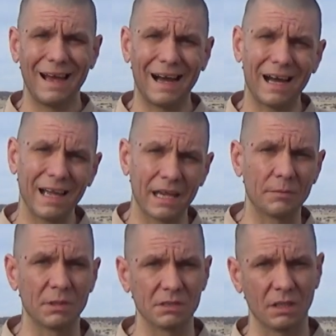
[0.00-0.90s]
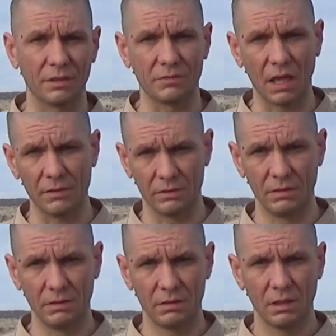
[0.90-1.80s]
I am the son of
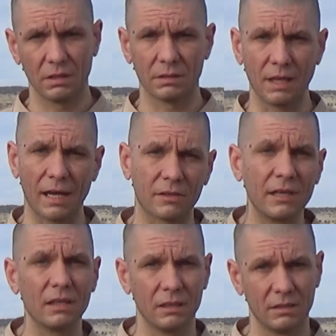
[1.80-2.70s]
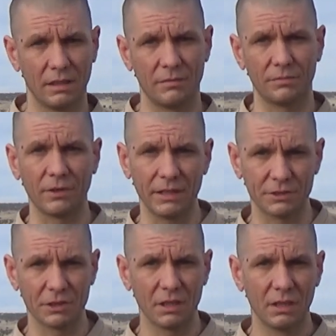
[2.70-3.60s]
David, Darel in
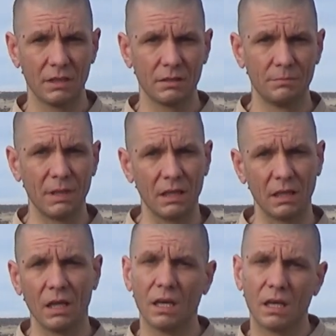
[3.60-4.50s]
French, being